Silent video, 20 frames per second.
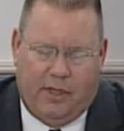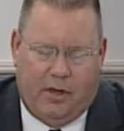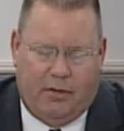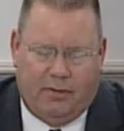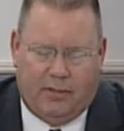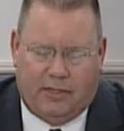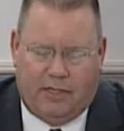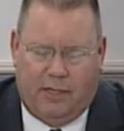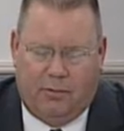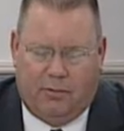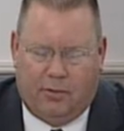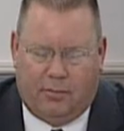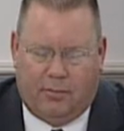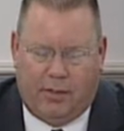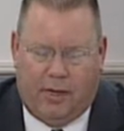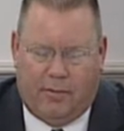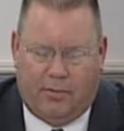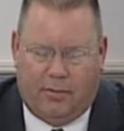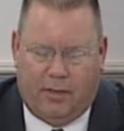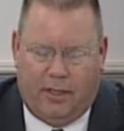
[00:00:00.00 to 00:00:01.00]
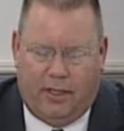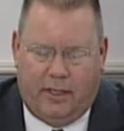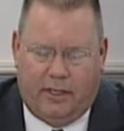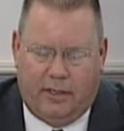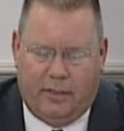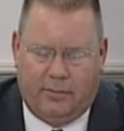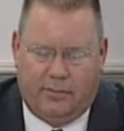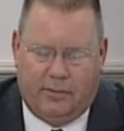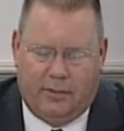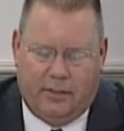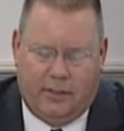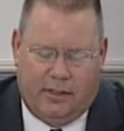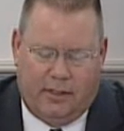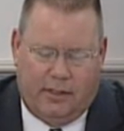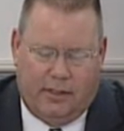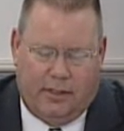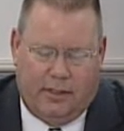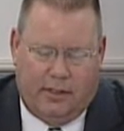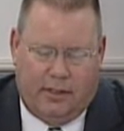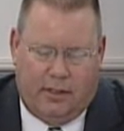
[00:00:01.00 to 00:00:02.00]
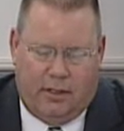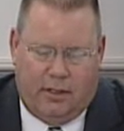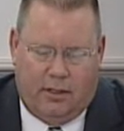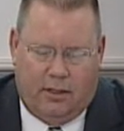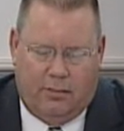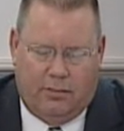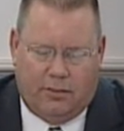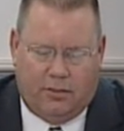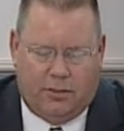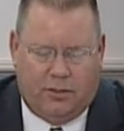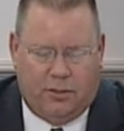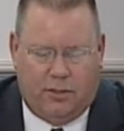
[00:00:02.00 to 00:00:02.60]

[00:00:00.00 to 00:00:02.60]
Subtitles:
they always keep their property up. Mr.